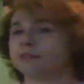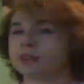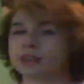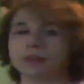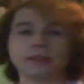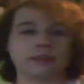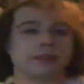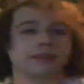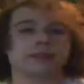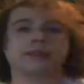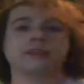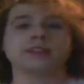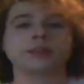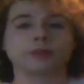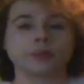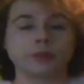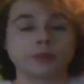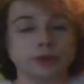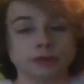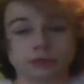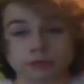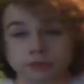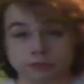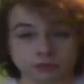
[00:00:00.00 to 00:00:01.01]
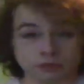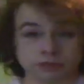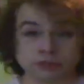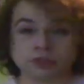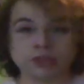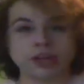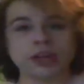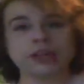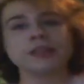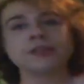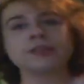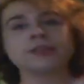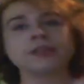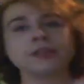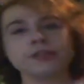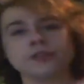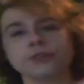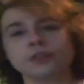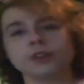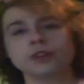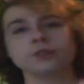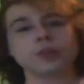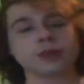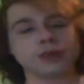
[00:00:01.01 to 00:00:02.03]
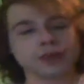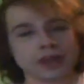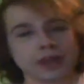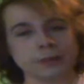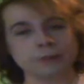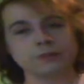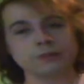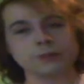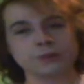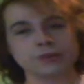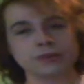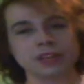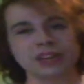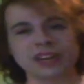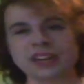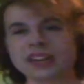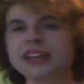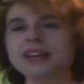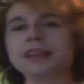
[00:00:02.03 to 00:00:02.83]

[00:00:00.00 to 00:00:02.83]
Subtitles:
Nothing this year. We got January the 1st wedding episode.